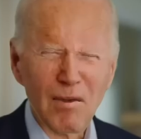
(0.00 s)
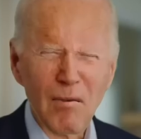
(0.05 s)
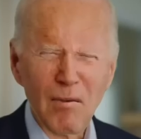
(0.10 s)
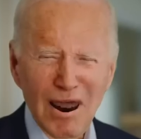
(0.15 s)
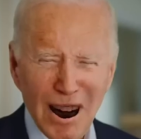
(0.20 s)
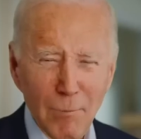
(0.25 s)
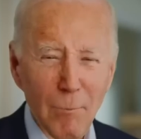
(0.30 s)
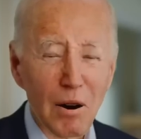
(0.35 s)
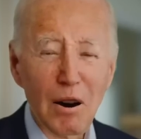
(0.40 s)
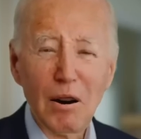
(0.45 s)

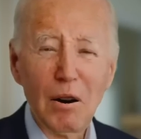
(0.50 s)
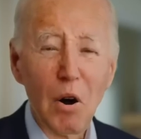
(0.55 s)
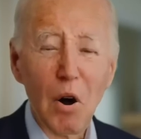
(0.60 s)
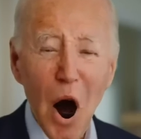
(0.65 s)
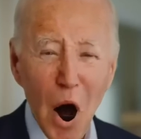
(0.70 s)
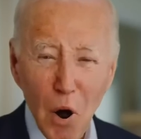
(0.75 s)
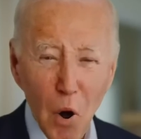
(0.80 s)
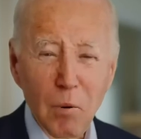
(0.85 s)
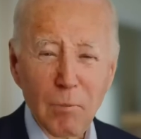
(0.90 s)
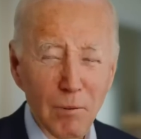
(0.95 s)
People are
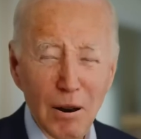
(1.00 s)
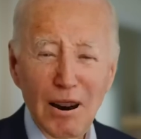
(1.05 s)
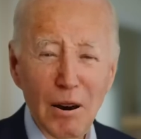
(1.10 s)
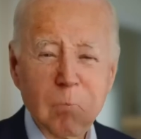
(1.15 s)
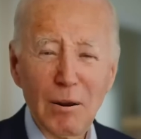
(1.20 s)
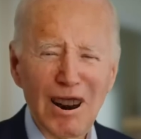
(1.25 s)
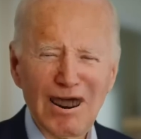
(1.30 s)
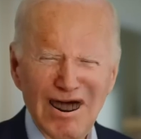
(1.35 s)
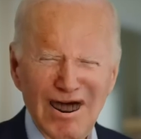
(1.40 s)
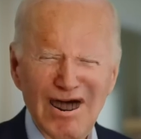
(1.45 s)
homeless
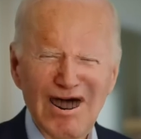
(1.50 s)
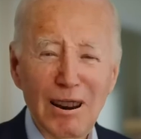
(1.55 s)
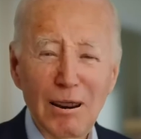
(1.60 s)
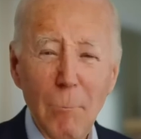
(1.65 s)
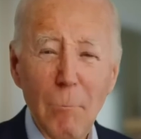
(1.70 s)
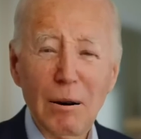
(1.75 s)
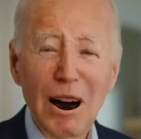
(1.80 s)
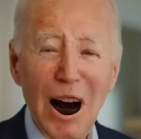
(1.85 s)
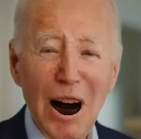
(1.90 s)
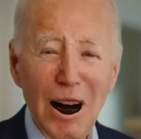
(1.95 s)
because of
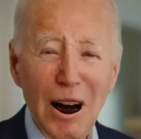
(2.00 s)
me.